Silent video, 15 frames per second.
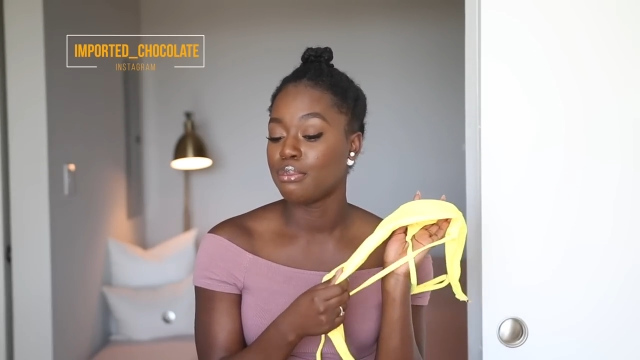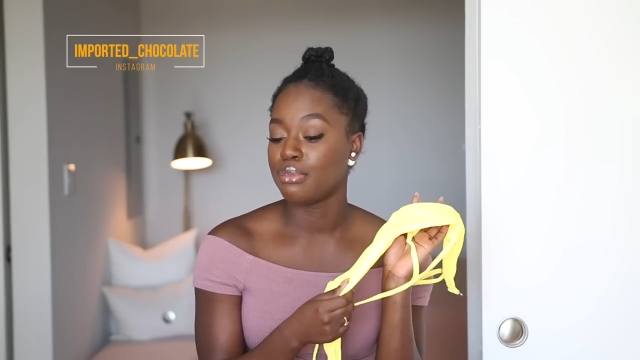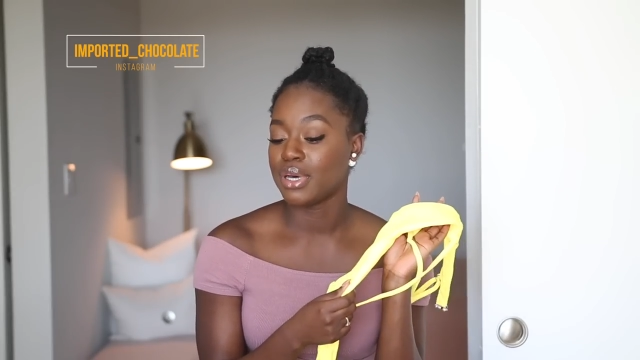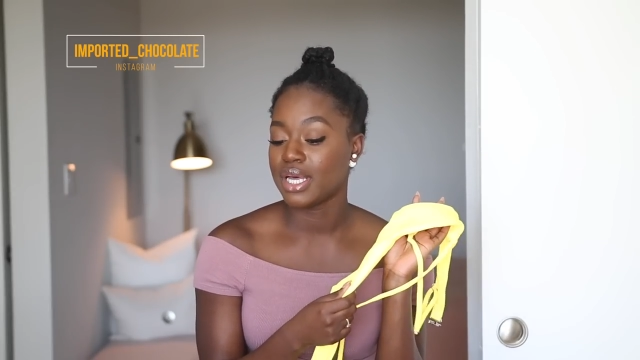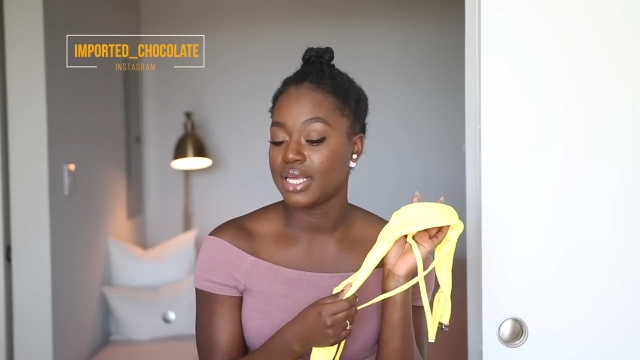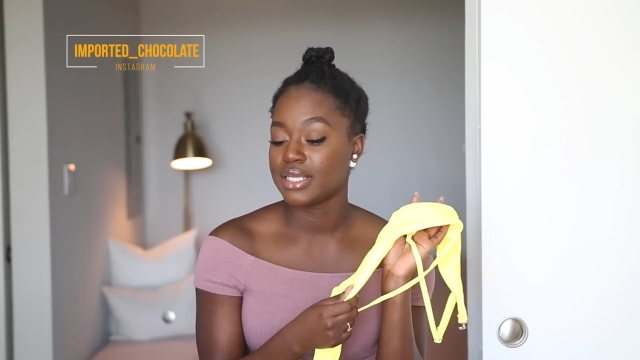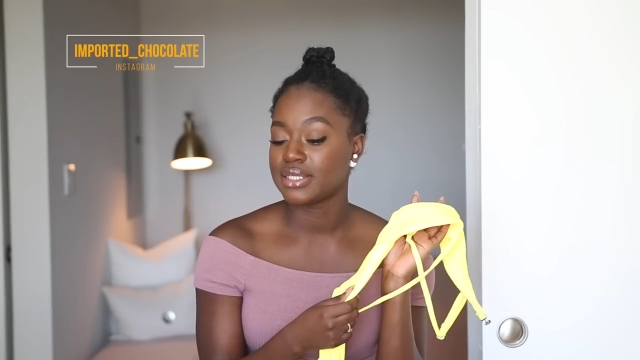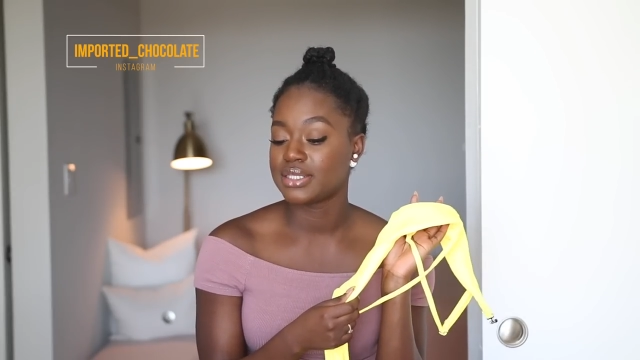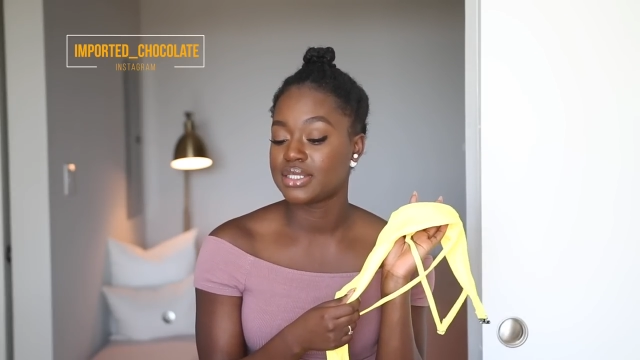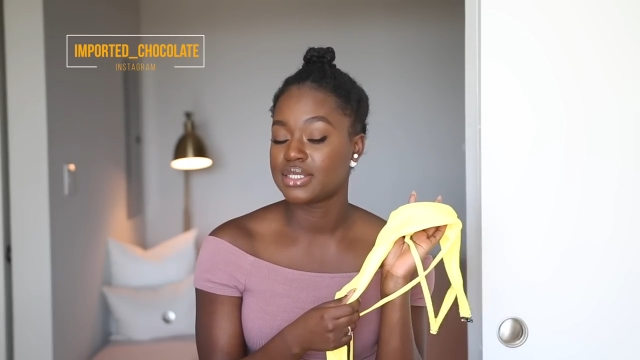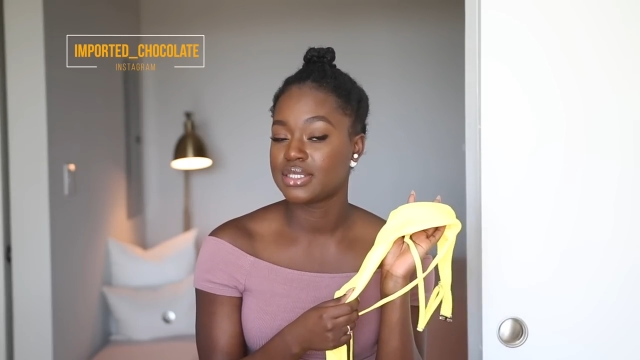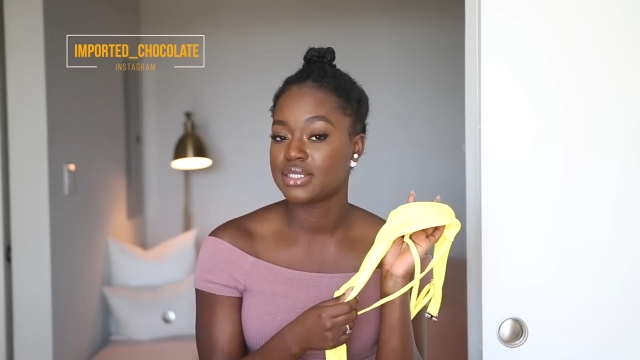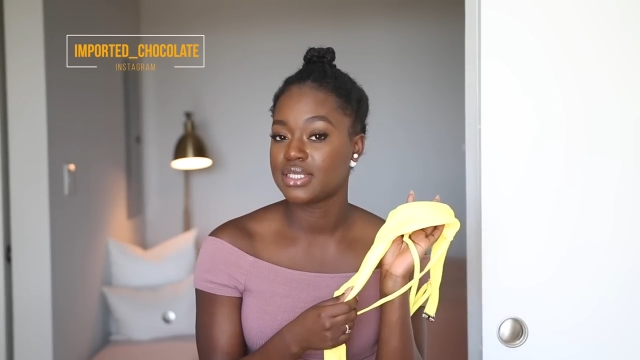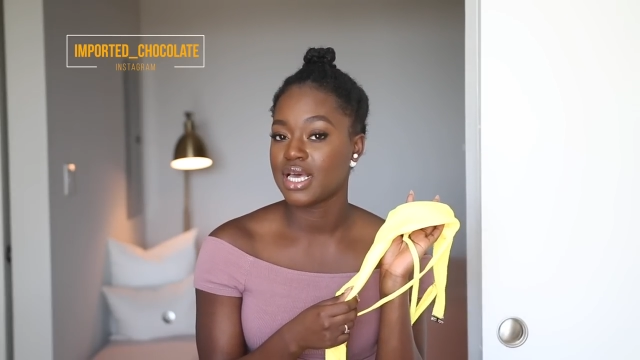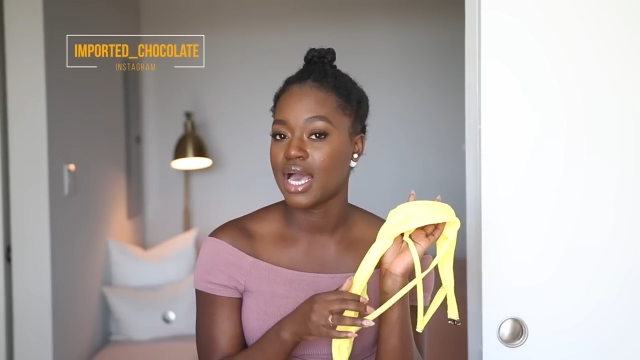but
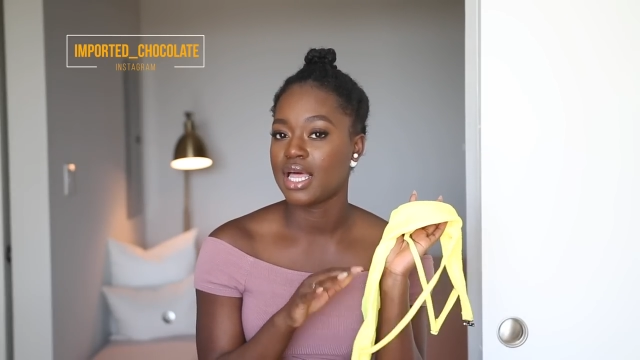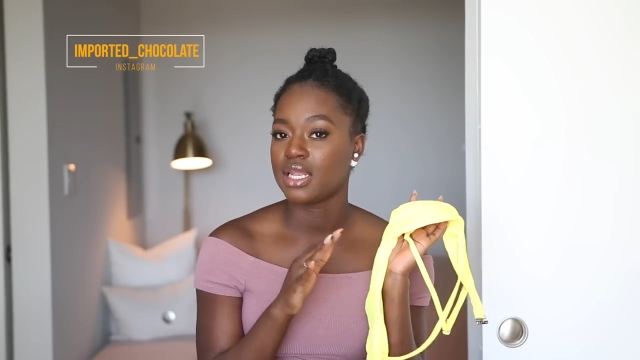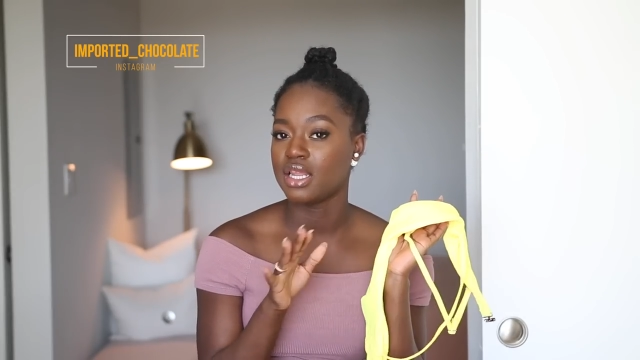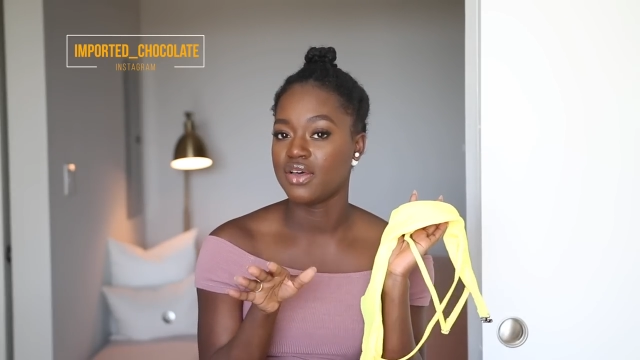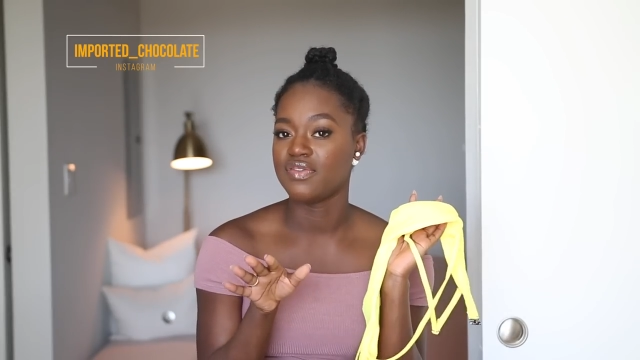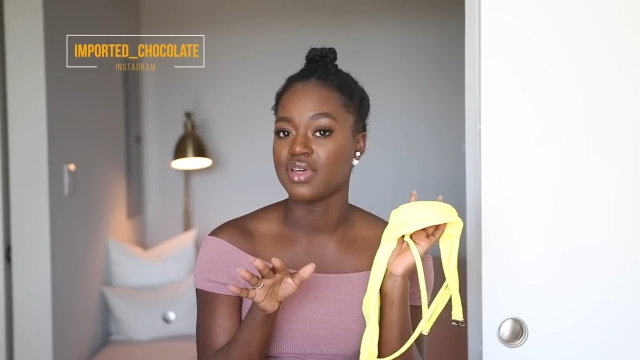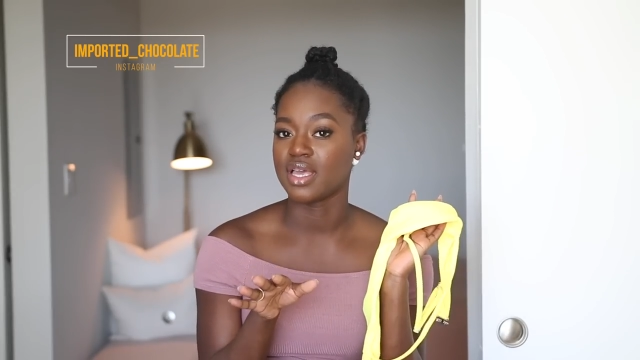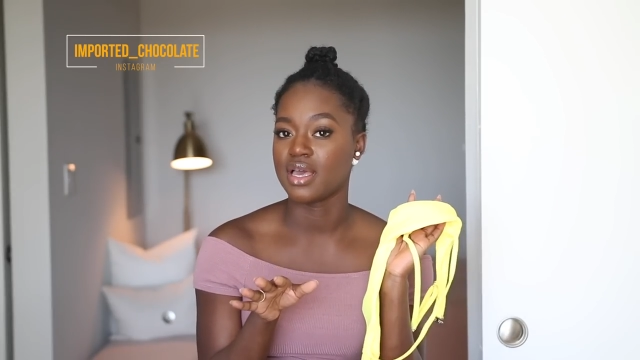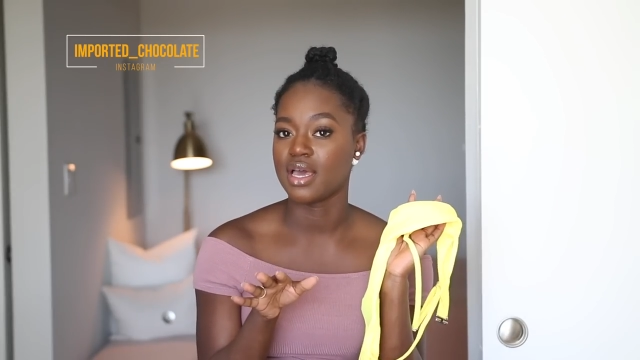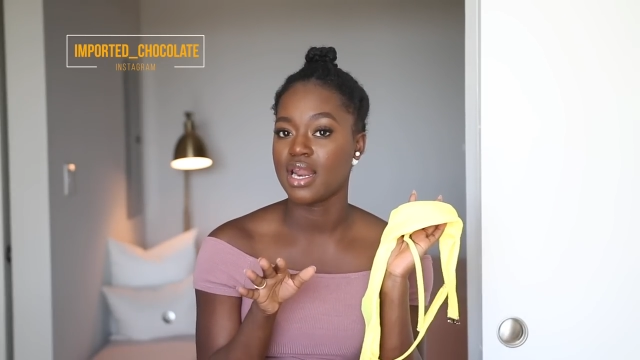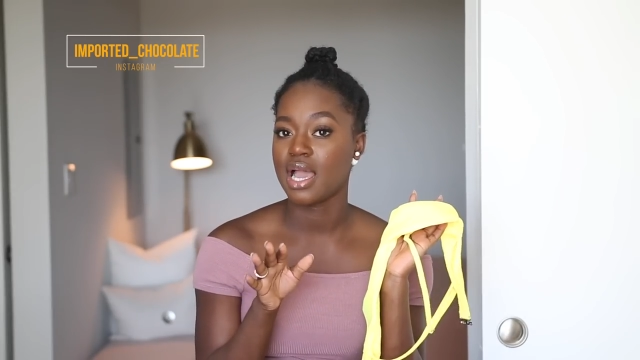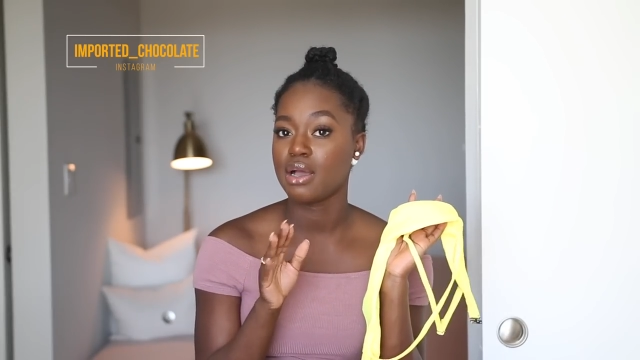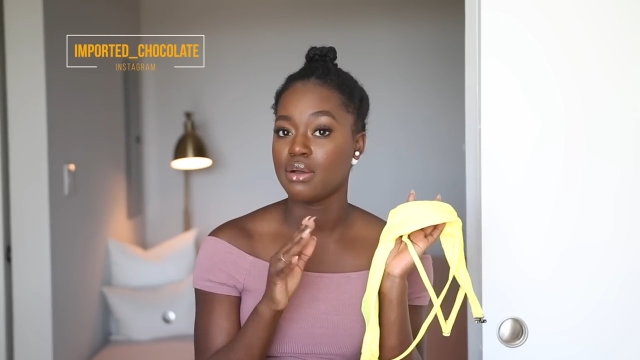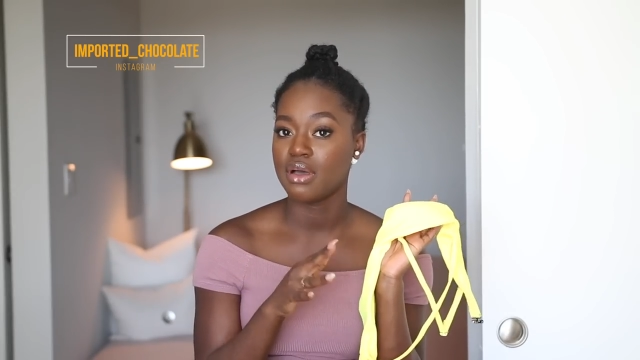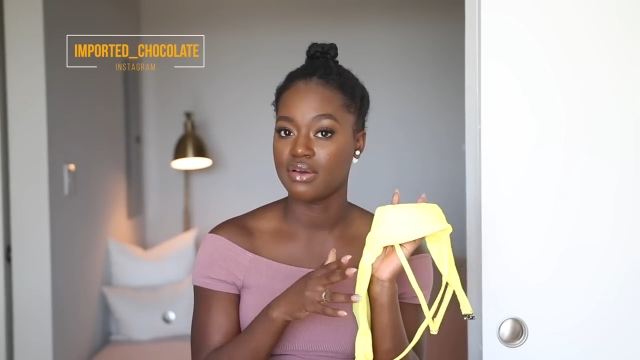I love the cutout